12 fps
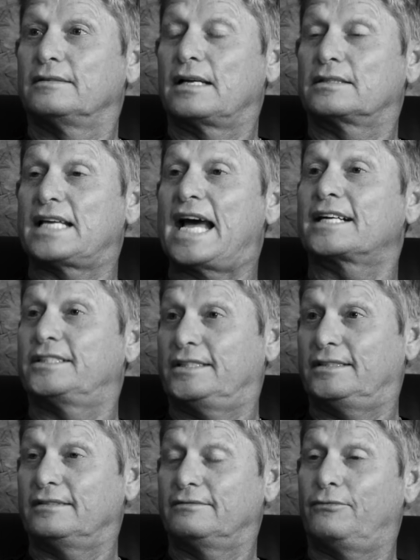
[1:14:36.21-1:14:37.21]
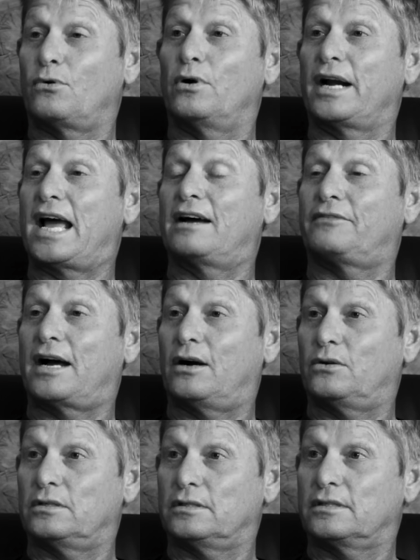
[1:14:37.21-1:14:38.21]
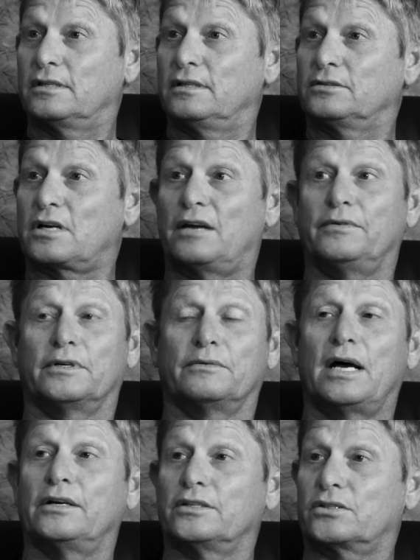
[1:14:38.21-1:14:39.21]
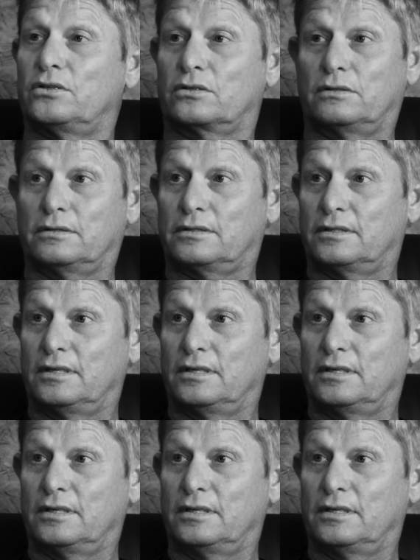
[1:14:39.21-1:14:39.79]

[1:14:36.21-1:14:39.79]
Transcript: a taxi, four and a half hours driving around in circles